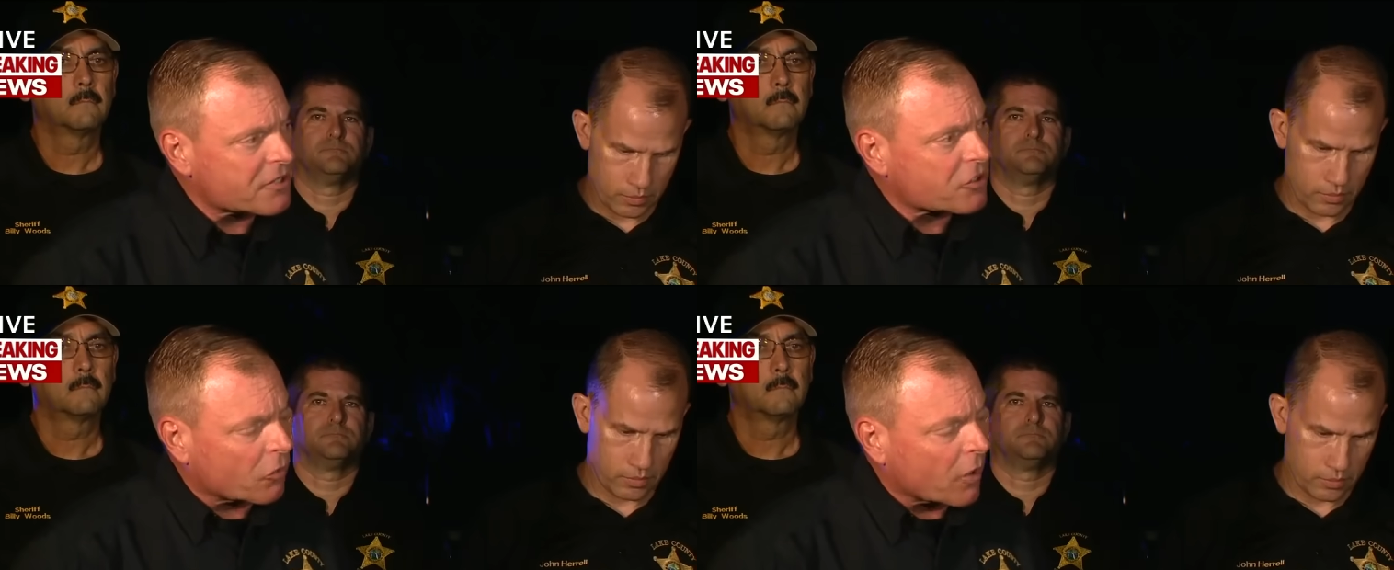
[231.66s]

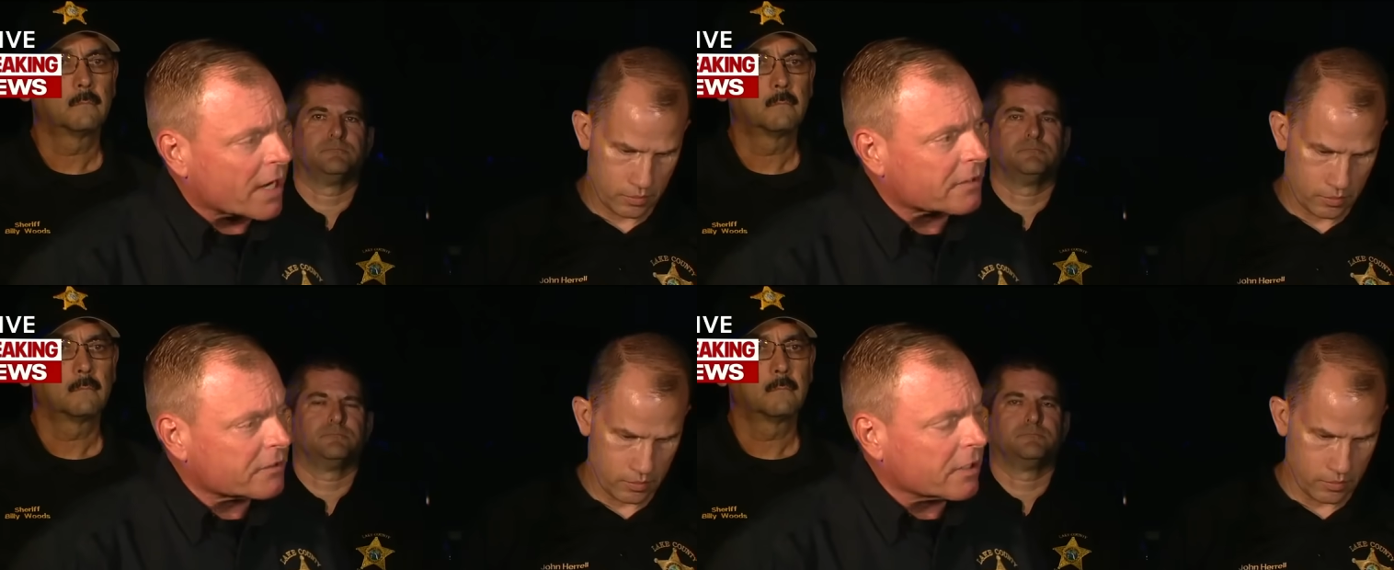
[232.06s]

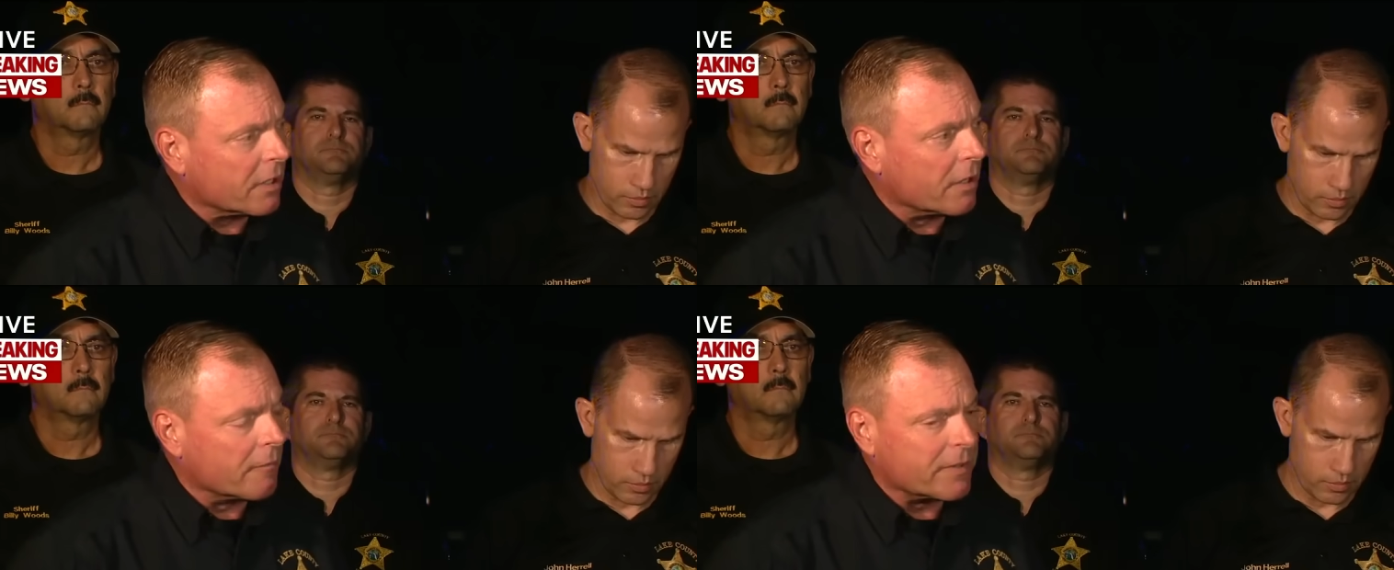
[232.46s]
Speaker 1: correct.
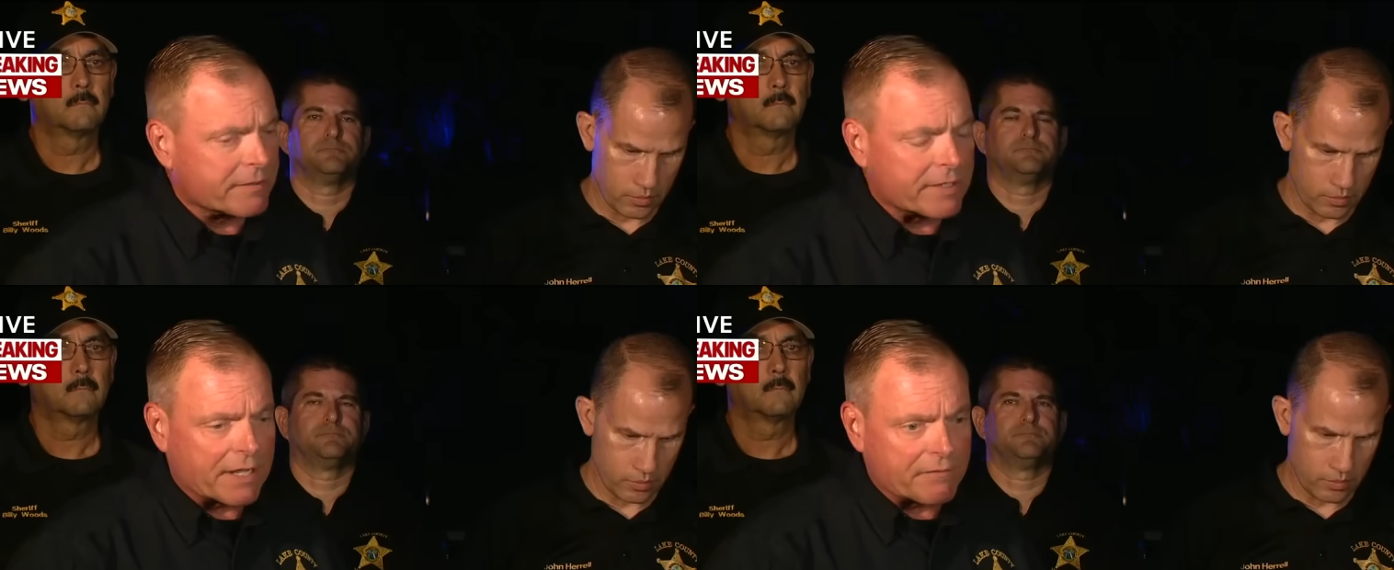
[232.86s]
Um,
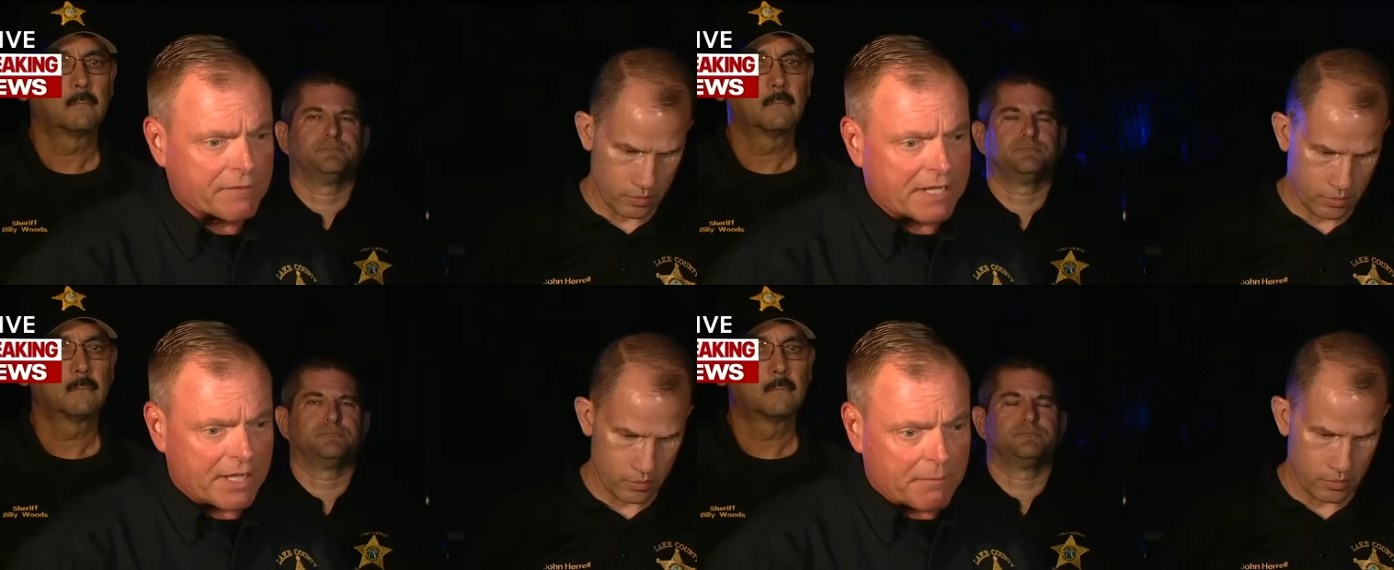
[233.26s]
that, that
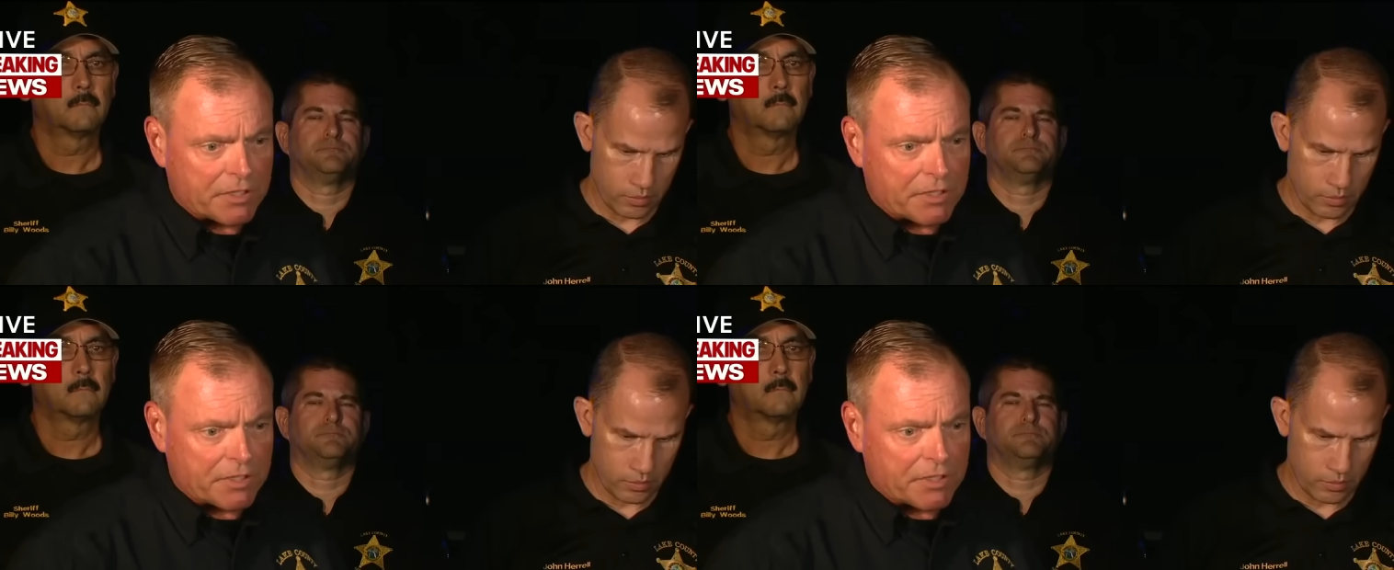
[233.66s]
deputy